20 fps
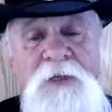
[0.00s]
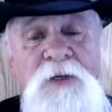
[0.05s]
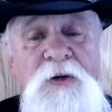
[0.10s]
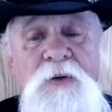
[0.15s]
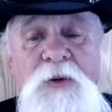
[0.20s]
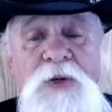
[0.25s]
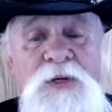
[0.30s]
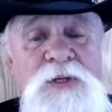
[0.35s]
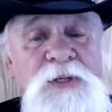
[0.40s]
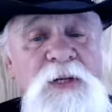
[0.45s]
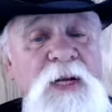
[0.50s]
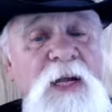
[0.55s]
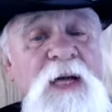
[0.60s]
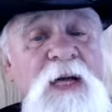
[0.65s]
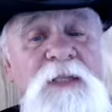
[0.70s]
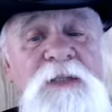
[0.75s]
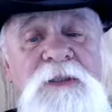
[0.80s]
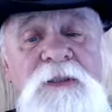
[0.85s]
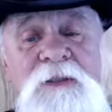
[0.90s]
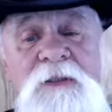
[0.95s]
reason to
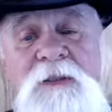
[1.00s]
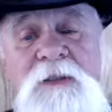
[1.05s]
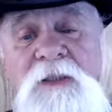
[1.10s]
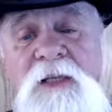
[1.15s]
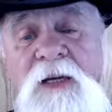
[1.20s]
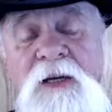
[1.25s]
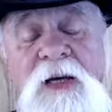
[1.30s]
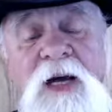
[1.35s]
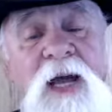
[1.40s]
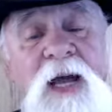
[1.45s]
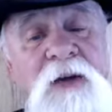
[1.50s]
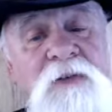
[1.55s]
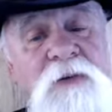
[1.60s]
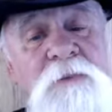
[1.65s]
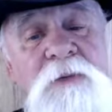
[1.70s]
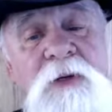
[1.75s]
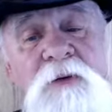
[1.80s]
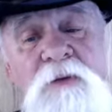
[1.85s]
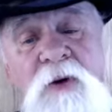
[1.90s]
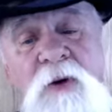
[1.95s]
lie to you, and I, I haven't
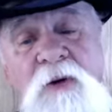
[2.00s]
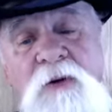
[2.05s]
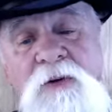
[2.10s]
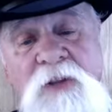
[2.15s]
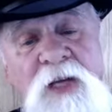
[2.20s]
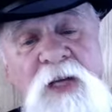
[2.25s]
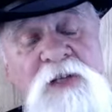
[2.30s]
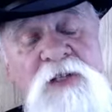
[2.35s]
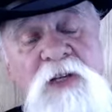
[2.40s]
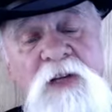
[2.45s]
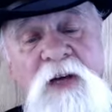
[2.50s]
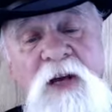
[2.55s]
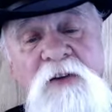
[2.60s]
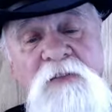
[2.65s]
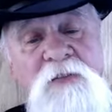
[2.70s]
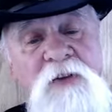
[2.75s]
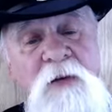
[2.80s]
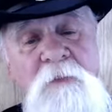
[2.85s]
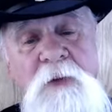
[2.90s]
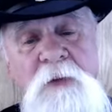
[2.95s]
been wrong. Things
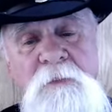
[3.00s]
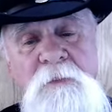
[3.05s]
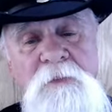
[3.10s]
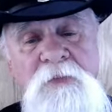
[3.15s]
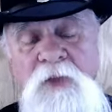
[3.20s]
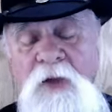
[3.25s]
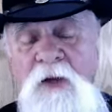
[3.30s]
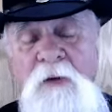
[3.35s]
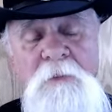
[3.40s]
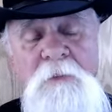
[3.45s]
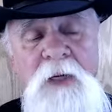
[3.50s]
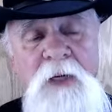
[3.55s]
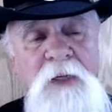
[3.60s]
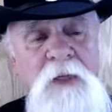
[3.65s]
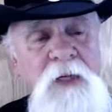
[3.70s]
I've come up and thought about.